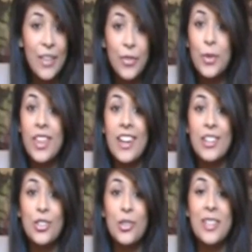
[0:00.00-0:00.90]
Even
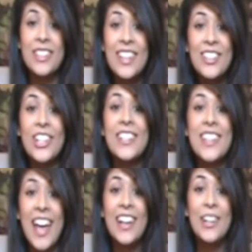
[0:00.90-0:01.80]
without instruments, they're
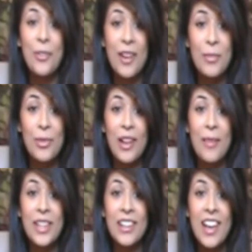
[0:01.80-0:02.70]
just that incredible.
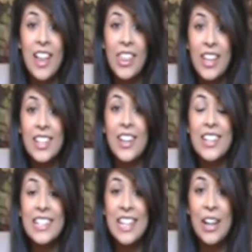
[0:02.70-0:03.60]
I mean, that's how
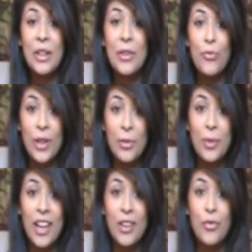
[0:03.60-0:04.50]
you can tell a
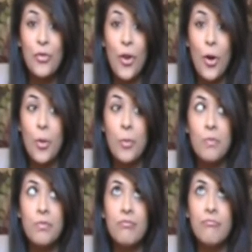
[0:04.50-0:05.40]
real band
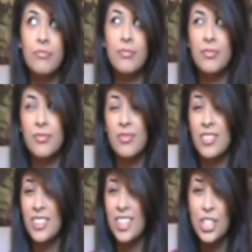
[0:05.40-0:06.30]
from
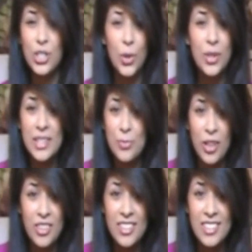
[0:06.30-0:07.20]
the Jonas
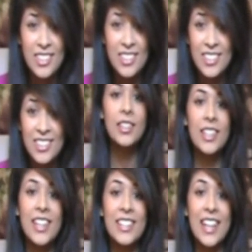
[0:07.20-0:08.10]
Brothers.
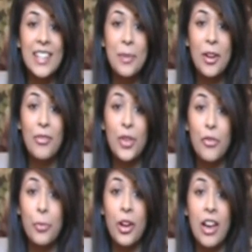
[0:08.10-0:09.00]
So yes, that's my
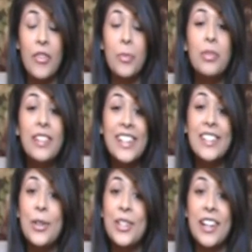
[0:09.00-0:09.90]
review of Bon Iver.
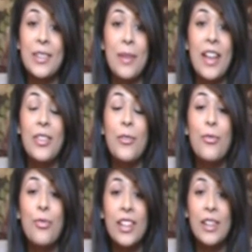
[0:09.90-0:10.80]
Please go check them out. They're
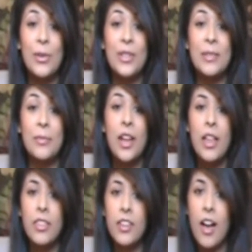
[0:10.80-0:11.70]
really awesome.
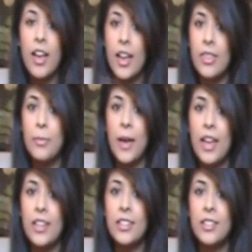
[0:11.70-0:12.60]
The guy and the
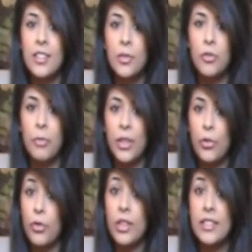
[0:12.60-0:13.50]
band, we've been
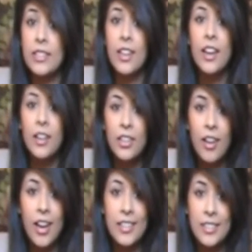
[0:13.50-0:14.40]
through this.
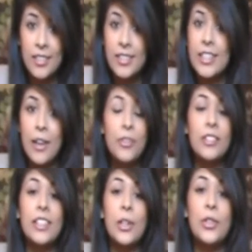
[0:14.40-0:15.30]
Guys,
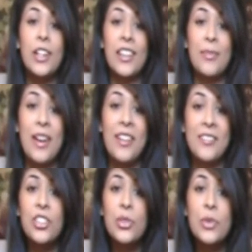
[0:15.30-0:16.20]
definitely go check them
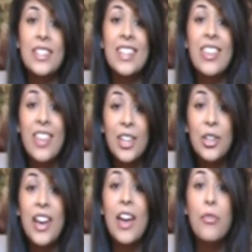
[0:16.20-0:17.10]
out. I just want to say
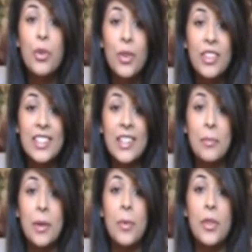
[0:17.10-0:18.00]
thank you to everyone that
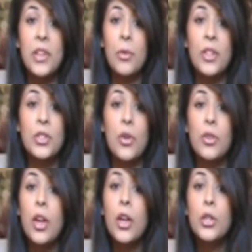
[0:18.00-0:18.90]
sent me a birthday wish
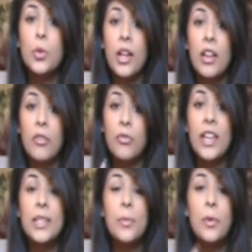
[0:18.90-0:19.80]
on Twitter,
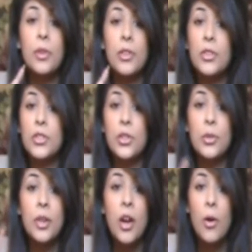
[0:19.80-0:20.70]
Facebook,
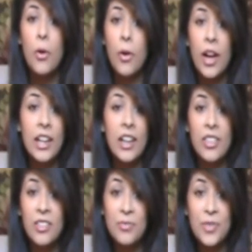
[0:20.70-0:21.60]
YouTube, or any
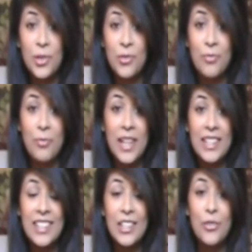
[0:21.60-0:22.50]
other sort of
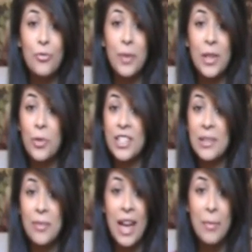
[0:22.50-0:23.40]
means that you've been
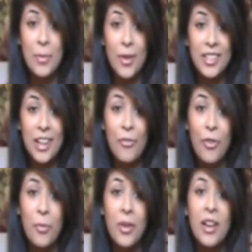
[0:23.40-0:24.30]
wishing me happy birthday
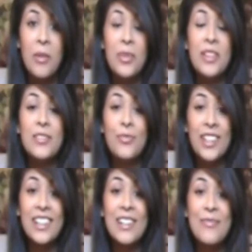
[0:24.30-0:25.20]
from, because
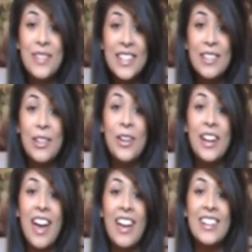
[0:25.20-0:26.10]
really it means a
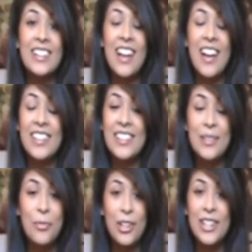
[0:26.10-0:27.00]
lot and I
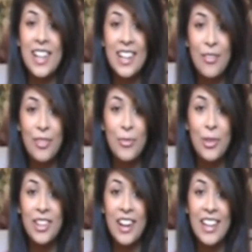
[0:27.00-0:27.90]
just appreciate
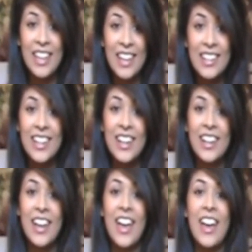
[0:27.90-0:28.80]
everyone that I get.
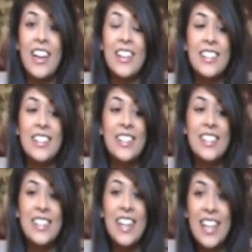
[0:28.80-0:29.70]

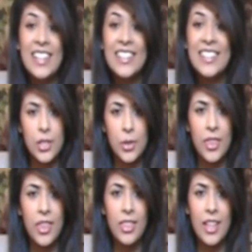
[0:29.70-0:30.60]
And yes, so
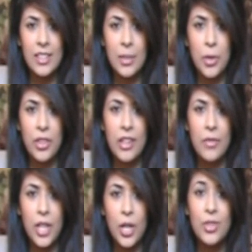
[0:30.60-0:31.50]
I think that's the
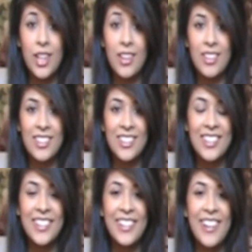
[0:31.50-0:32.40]
birthday video done.
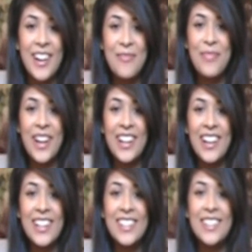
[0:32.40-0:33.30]
Alright, bye
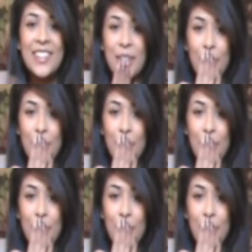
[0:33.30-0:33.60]
guys!